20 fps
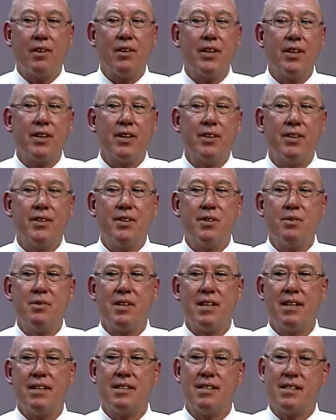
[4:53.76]
you could do
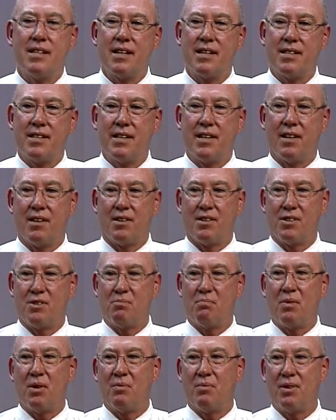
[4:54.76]
it in 6 years,
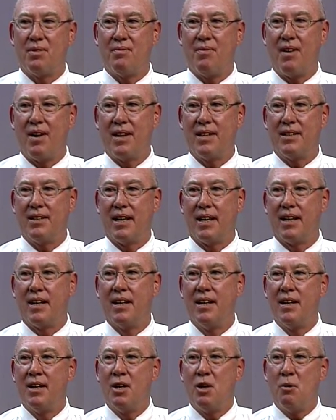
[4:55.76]
but we find that
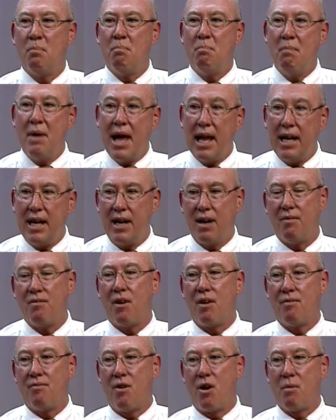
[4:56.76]
many of
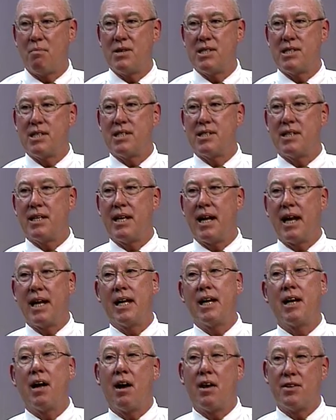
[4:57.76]
our pharmacists today
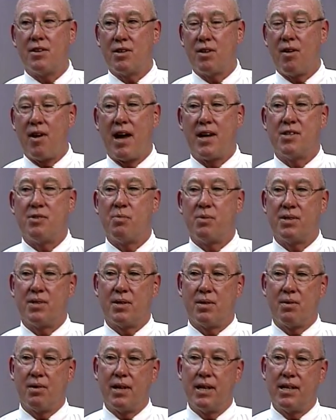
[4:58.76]
get undergraduate
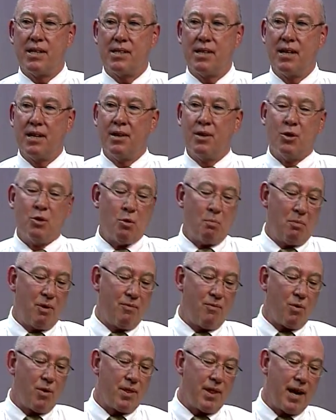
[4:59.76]
degrees
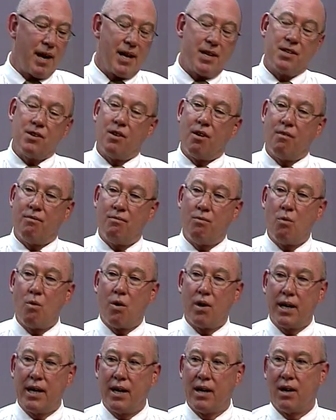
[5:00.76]
before they enter a
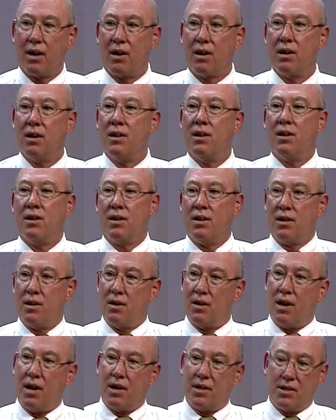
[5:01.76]
4-year
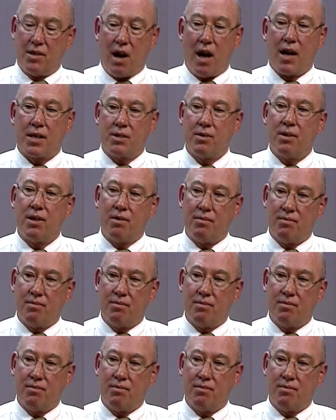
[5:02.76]
doctorate of